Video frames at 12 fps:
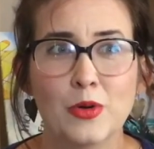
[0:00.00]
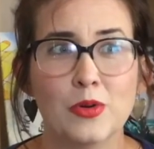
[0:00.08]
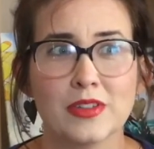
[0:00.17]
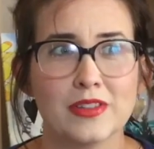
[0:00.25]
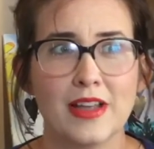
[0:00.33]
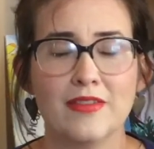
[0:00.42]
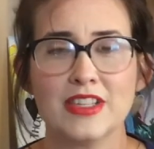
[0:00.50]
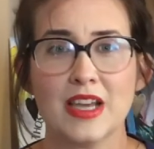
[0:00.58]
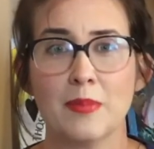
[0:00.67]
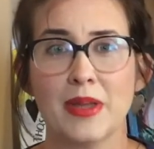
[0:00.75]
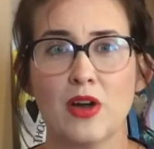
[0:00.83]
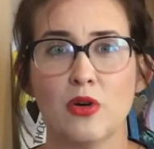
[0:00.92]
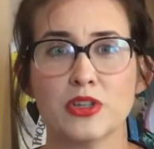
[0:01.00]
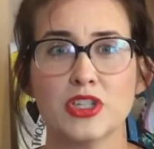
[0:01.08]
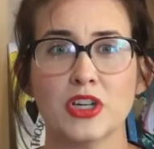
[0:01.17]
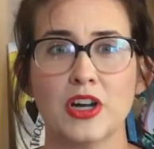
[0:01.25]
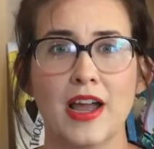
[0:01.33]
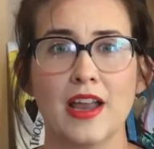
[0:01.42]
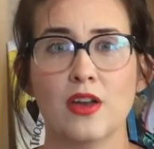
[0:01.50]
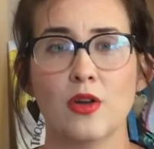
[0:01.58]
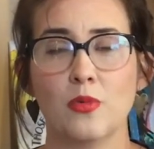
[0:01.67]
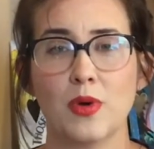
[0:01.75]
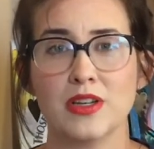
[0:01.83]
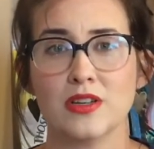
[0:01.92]
love zombie culture and who
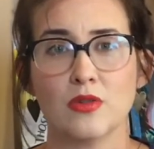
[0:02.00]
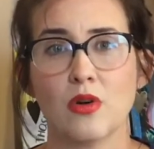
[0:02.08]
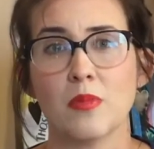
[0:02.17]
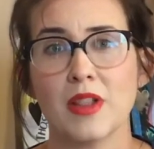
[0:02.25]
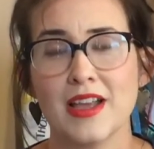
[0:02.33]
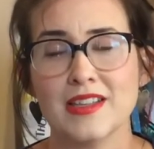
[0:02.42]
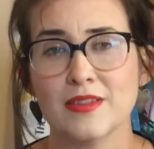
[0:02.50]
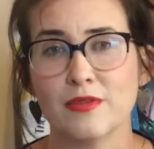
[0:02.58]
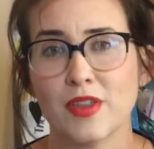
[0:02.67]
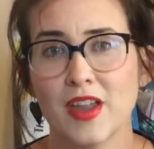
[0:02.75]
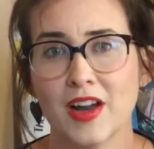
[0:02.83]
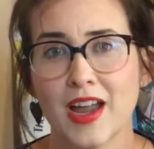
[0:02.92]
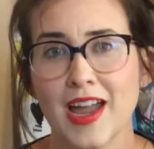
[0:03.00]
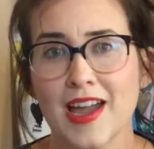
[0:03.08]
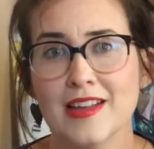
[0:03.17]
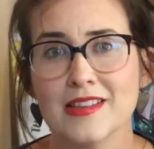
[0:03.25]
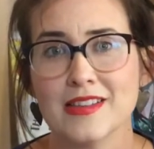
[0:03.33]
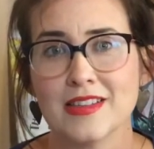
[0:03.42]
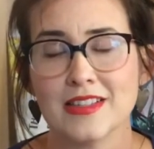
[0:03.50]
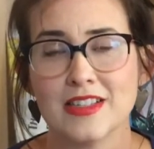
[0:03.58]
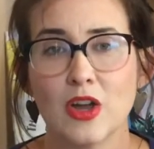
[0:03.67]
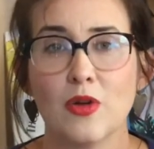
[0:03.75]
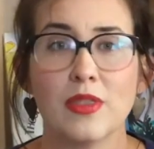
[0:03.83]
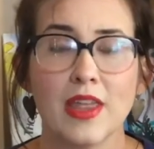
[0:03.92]
want to normalize it for their kids.
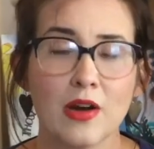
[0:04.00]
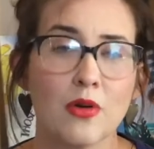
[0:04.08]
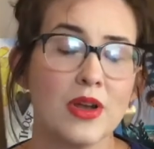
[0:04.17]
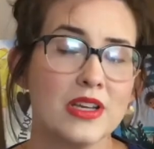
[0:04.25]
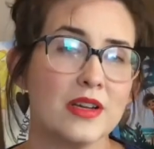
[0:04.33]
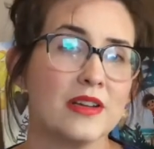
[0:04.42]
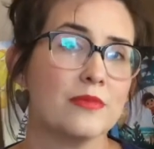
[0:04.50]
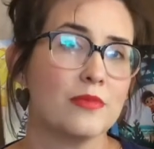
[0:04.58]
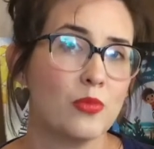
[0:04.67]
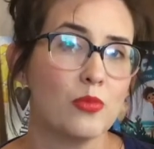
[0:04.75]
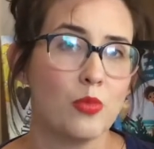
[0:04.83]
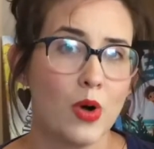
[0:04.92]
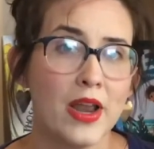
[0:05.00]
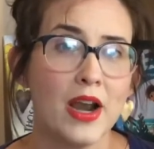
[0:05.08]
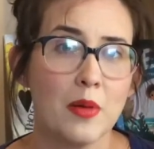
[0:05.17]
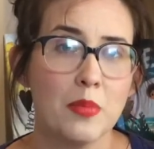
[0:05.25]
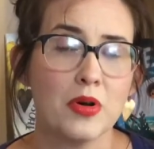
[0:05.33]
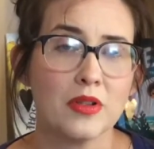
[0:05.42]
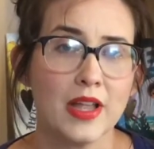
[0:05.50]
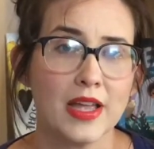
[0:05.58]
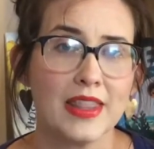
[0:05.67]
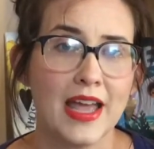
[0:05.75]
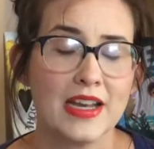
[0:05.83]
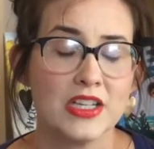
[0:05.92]
So they're going to want a book like
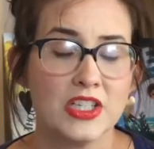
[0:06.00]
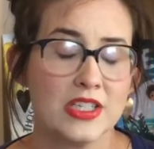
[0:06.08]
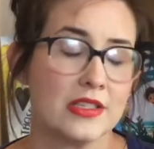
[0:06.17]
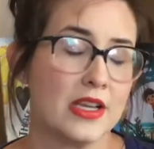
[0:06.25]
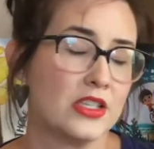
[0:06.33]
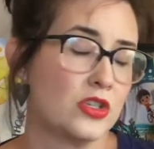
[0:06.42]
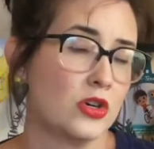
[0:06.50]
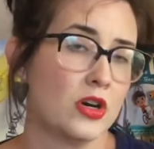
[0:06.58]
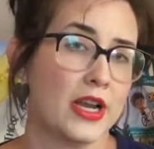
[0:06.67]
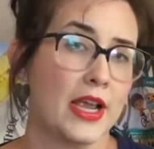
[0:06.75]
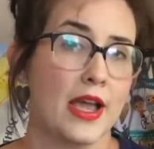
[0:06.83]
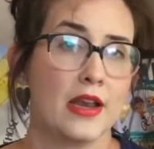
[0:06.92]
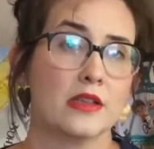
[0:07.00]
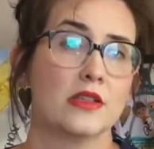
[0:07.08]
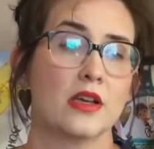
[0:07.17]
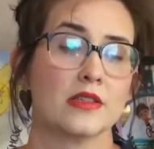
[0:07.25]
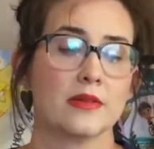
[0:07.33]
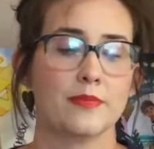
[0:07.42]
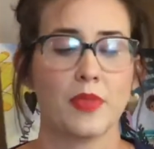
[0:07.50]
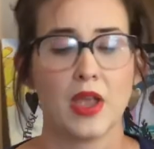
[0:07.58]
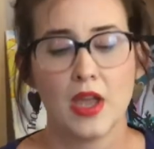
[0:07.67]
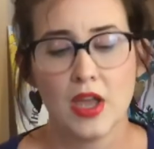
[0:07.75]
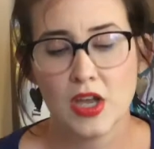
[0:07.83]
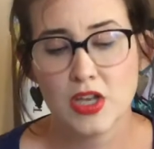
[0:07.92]
that. It's nerdy and it's awesome.
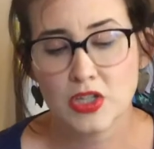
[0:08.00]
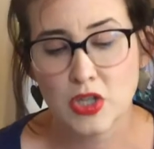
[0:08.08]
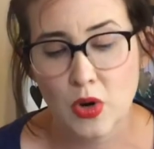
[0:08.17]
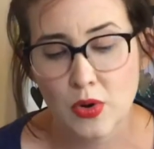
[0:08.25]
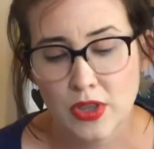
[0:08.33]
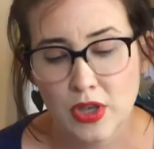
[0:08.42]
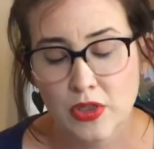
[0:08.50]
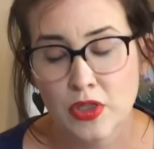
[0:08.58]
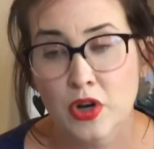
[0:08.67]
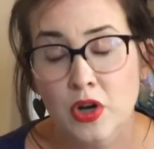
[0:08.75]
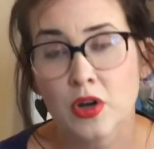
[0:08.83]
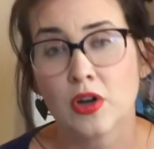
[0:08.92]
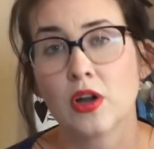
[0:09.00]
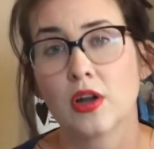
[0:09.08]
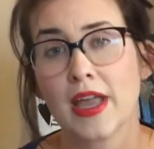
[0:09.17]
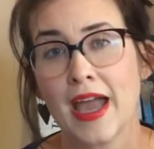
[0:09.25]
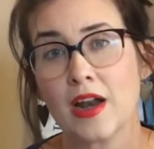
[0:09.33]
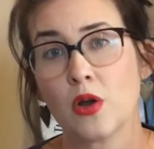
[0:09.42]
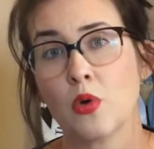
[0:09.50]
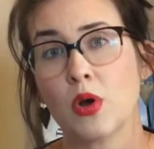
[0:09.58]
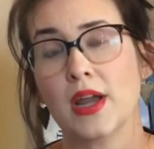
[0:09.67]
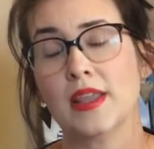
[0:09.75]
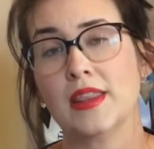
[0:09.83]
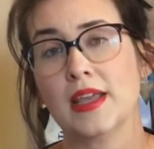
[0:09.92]
So the third
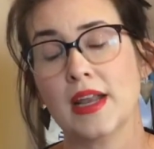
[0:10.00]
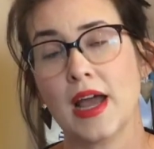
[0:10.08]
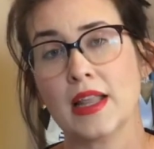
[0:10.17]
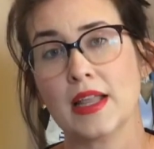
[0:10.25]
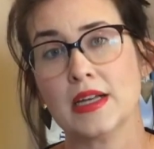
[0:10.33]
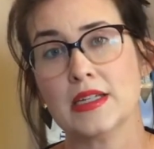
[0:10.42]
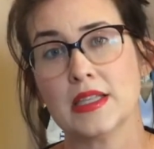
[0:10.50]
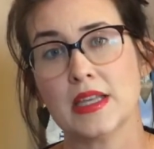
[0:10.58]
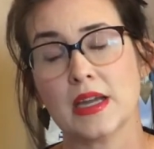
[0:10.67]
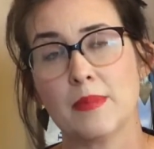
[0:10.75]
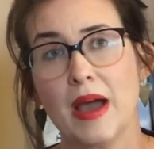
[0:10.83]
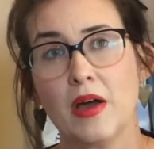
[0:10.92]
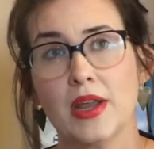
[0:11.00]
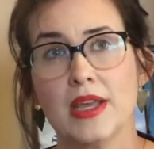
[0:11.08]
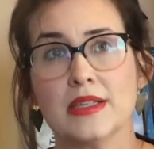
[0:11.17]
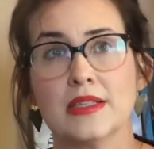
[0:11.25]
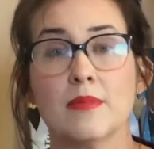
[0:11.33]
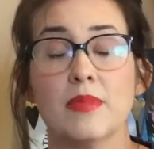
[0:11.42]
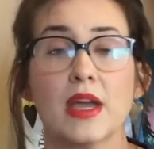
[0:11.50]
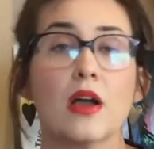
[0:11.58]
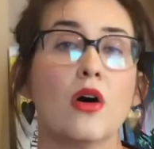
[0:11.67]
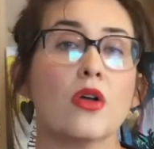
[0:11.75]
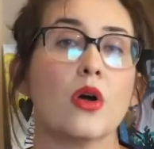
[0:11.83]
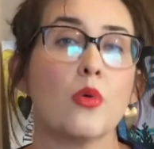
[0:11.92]
category that I like to think about is something
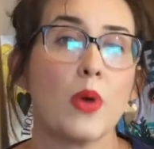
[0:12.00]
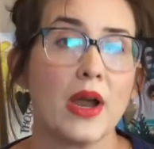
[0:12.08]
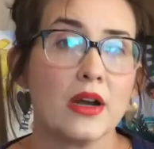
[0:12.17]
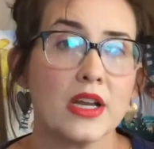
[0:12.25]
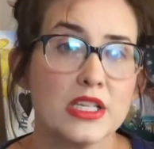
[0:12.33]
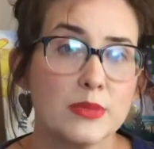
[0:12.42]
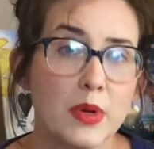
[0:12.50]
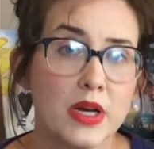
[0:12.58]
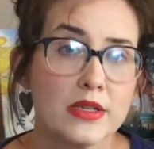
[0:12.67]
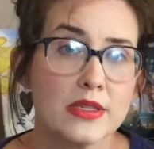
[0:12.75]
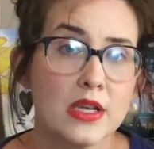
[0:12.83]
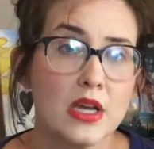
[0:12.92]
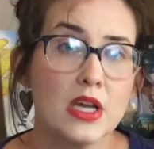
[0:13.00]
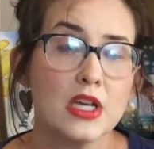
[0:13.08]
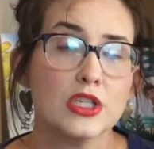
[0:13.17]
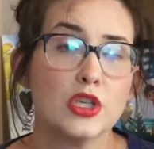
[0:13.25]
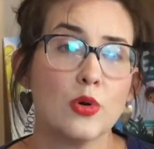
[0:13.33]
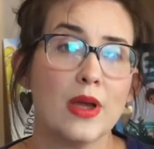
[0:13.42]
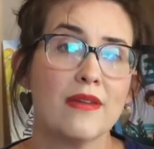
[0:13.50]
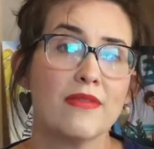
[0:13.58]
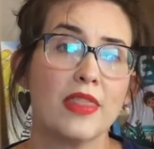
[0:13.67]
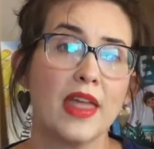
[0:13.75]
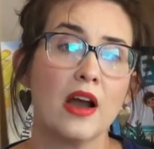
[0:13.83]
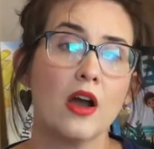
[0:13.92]
called awareness books. So if
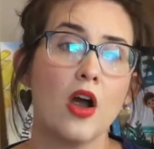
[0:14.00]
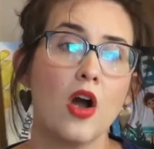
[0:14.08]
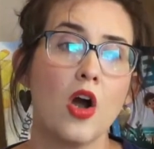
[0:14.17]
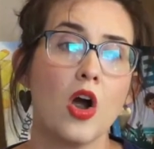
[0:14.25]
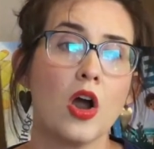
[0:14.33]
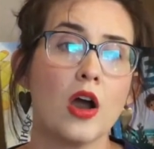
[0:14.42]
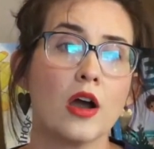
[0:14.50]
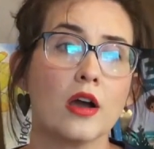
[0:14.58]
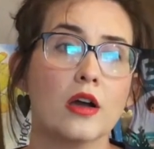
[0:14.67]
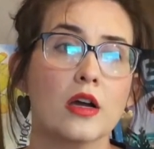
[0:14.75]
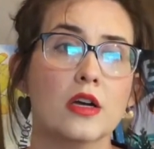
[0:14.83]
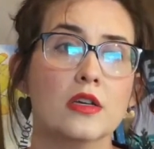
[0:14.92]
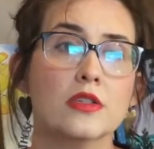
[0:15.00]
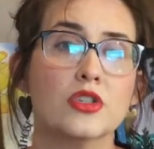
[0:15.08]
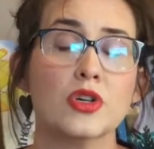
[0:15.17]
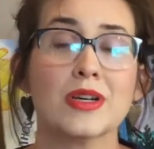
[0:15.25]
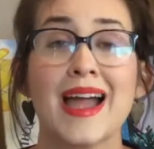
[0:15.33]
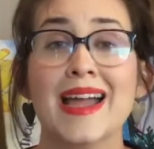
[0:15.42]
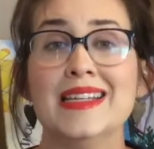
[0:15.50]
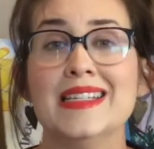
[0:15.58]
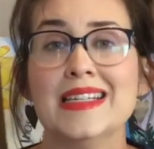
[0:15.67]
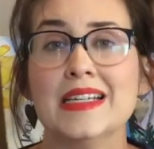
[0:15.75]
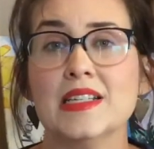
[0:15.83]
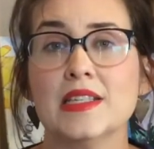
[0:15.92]
there are certain
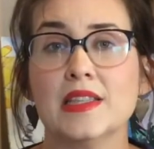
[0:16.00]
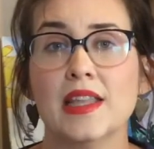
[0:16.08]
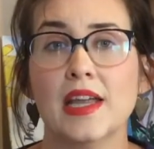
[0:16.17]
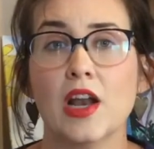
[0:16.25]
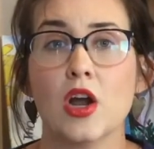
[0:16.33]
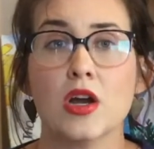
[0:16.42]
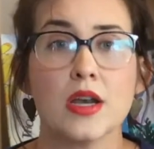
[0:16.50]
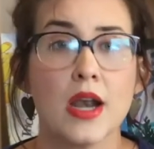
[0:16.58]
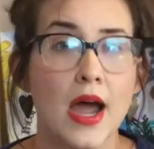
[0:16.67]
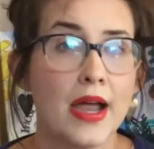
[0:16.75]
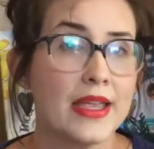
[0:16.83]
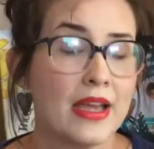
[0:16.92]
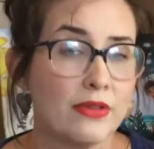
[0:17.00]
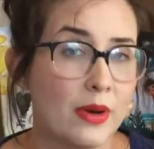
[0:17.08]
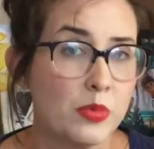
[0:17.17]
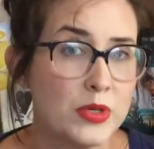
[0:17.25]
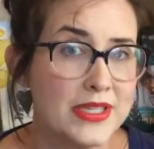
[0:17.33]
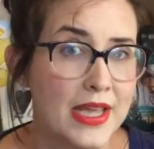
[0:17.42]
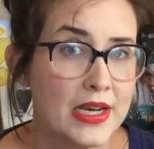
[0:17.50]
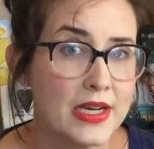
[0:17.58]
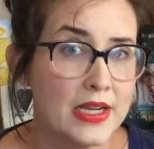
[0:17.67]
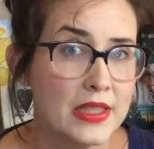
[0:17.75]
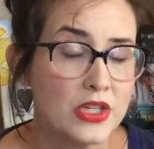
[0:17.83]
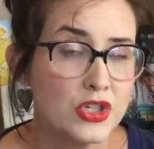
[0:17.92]
ideas that are not yet represented
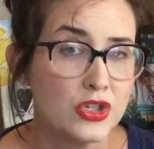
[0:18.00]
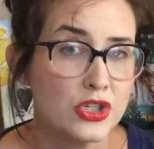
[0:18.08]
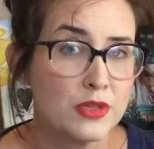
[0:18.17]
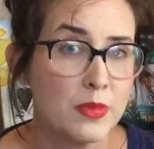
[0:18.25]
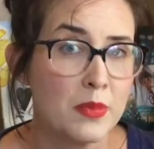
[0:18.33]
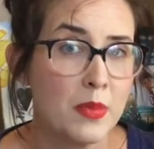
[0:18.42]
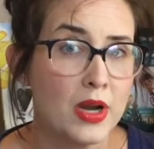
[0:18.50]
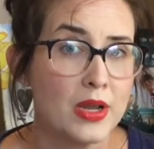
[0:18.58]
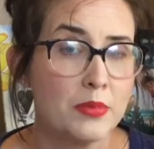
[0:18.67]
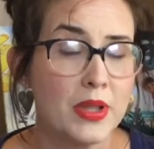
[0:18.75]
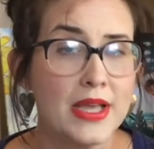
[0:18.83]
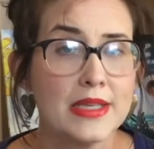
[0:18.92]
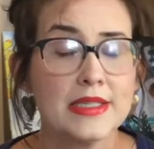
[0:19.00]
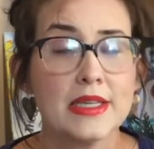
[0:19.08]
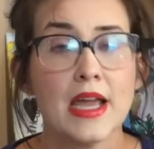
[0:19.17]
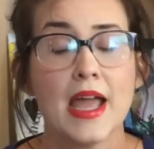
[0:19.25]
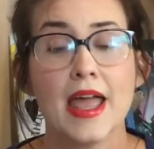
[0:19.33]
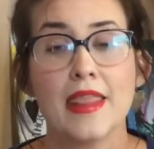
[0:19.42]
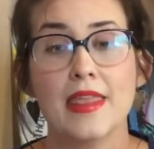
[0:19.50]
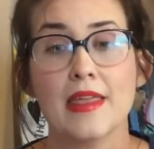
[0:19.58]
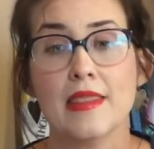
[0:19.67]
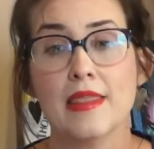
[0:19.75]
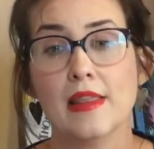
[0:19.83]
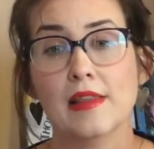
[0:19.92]
in the children's book marketplace,
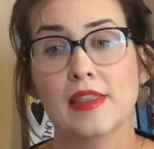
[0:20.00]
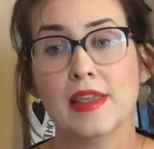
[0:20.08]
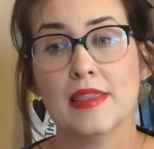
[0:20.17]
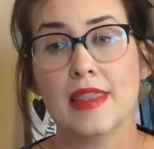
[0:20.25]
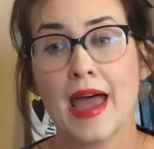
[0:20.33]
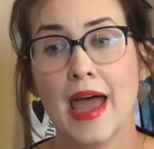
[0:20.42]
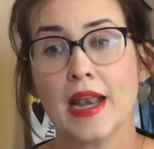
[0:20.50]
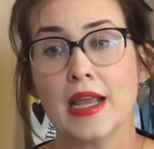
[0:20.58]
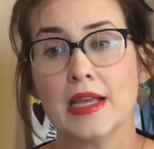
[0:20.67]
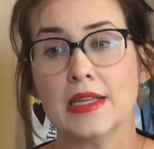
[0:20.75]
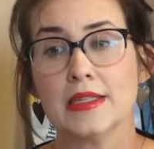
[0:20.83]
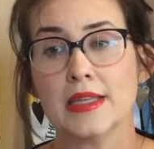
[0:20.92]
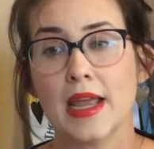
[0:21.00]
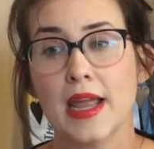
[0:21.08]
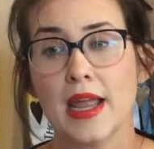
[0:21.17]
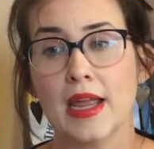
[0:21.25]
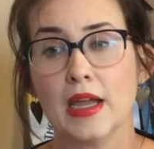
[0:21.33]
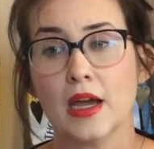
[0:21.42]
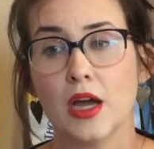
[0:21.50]
then that is a